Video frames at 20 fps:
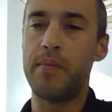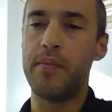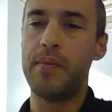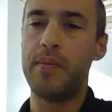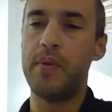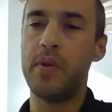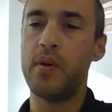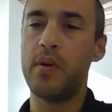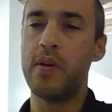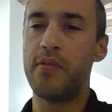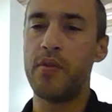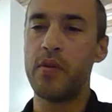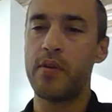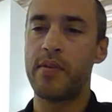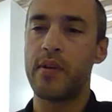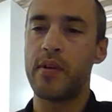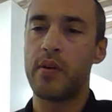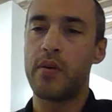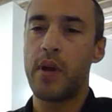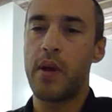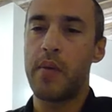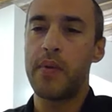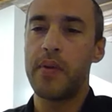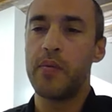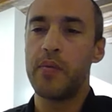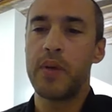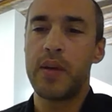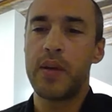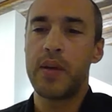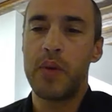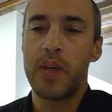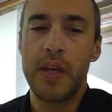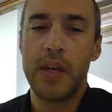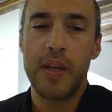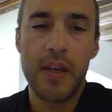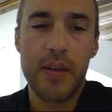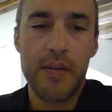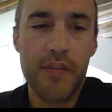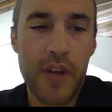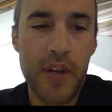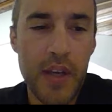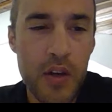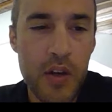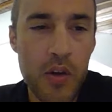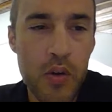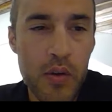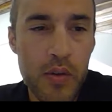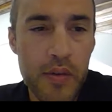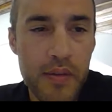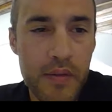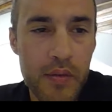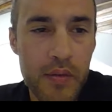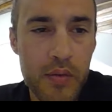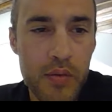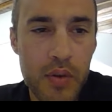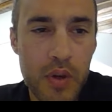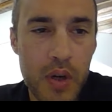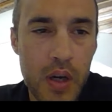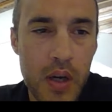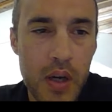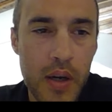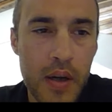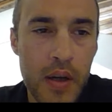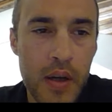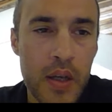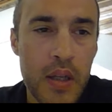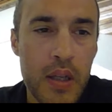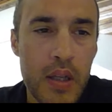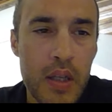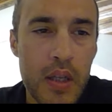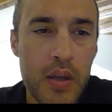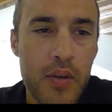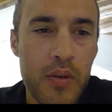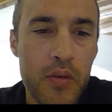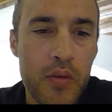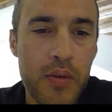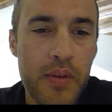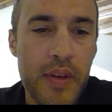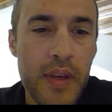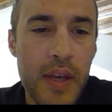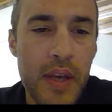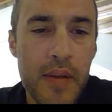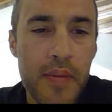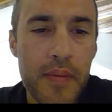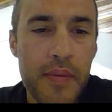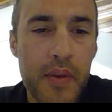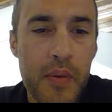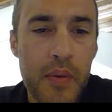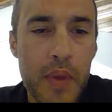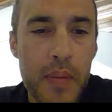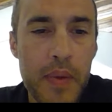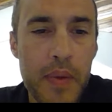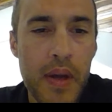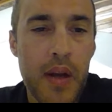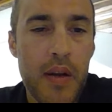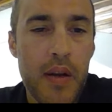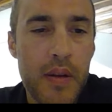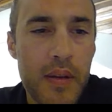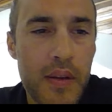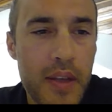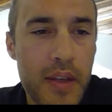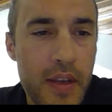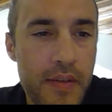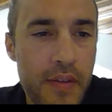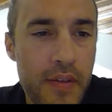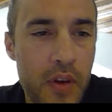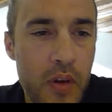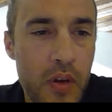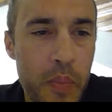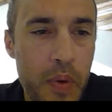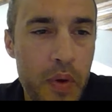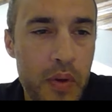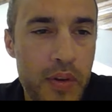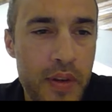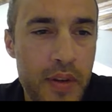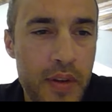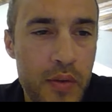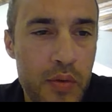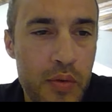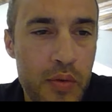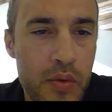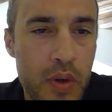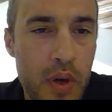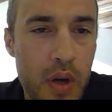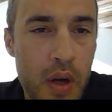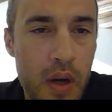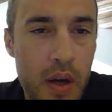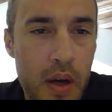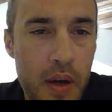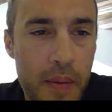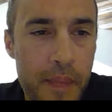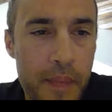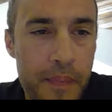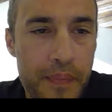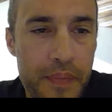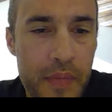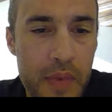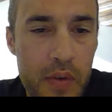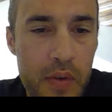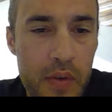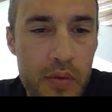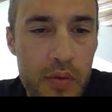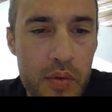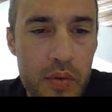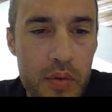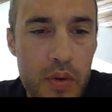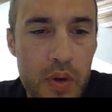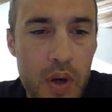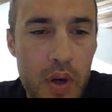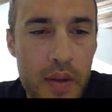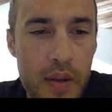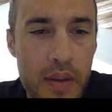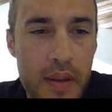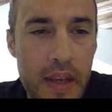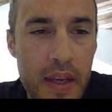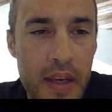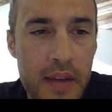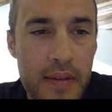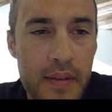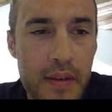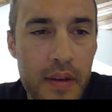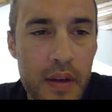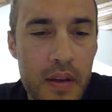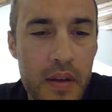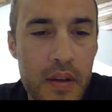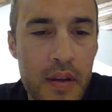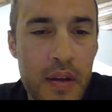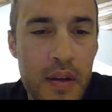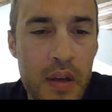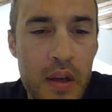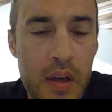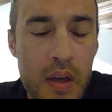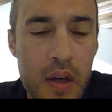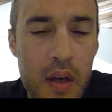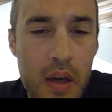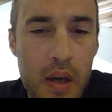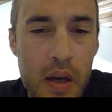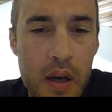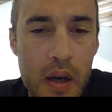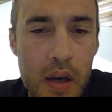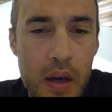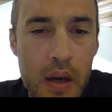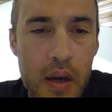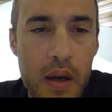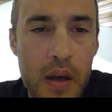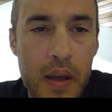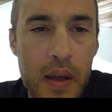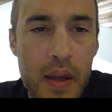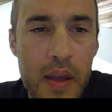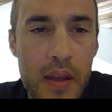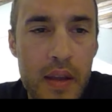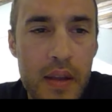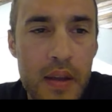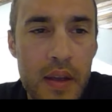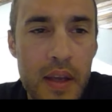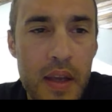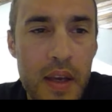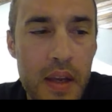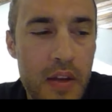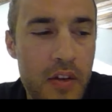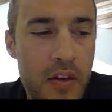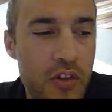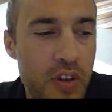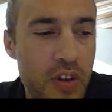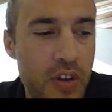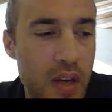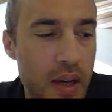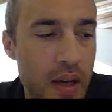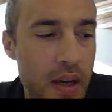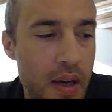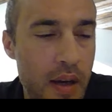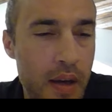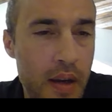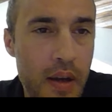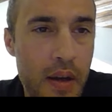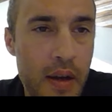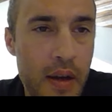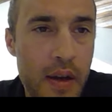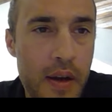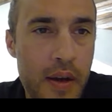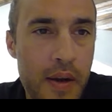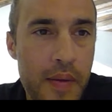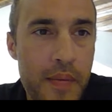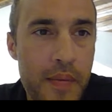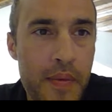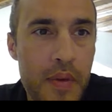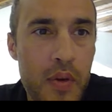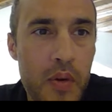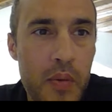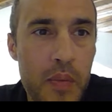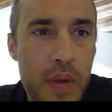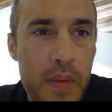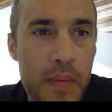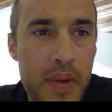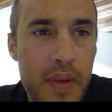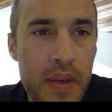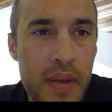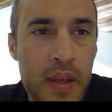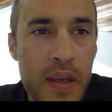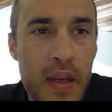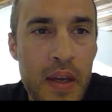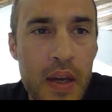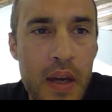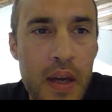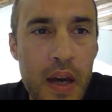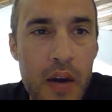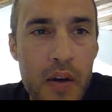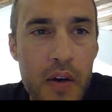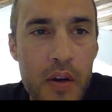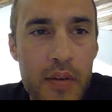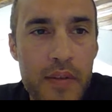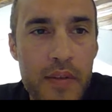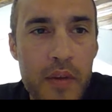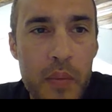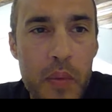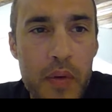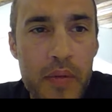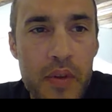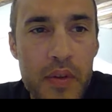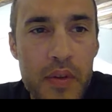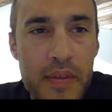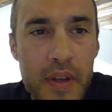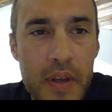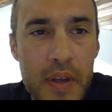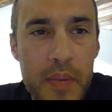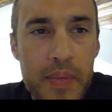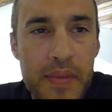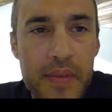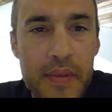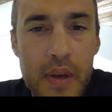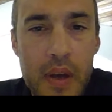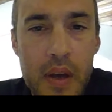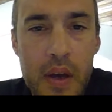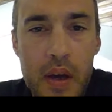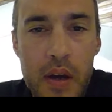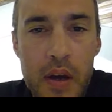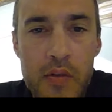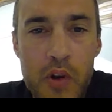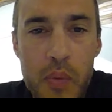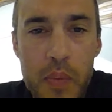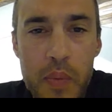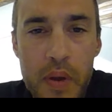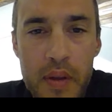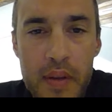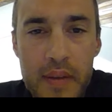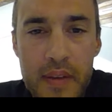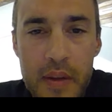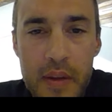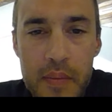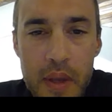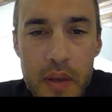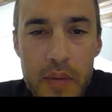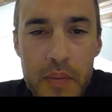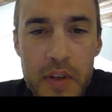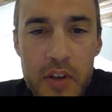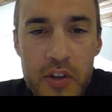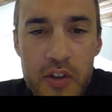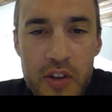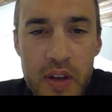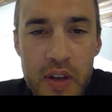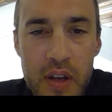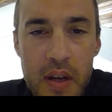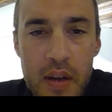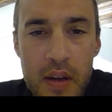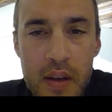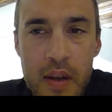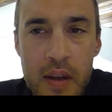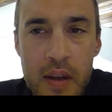Beautiful. So, I mean, we're getting very close to the end. So maybe I'll give an opportunity to Nathan and Angela, you know, maybe around some of the tips Robert and Michelle